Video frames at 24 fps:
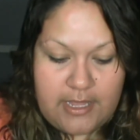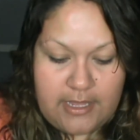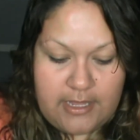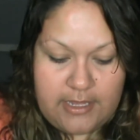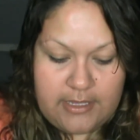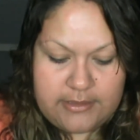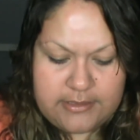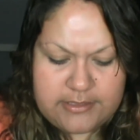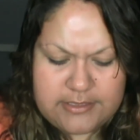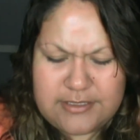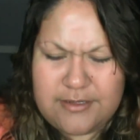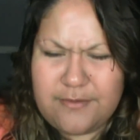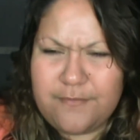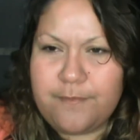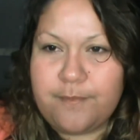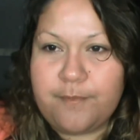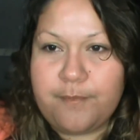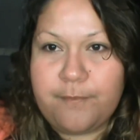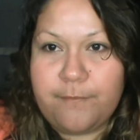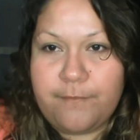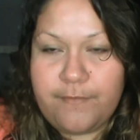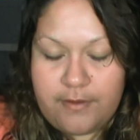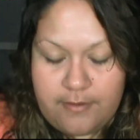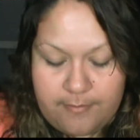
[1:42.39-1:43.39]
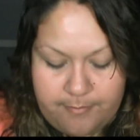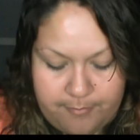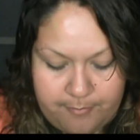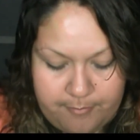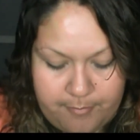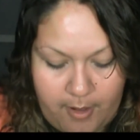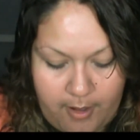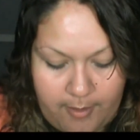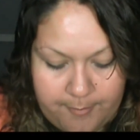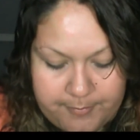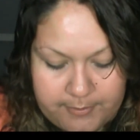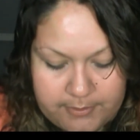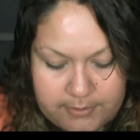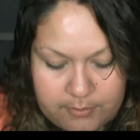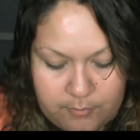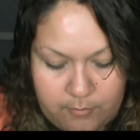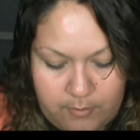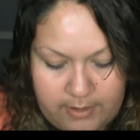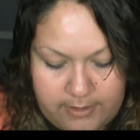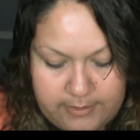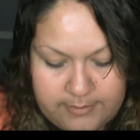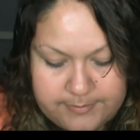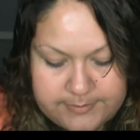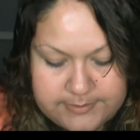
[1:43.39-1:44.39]
and these are very popular
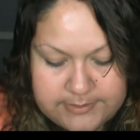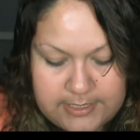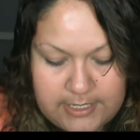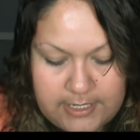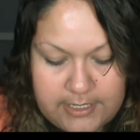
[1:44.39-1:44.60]
wipes.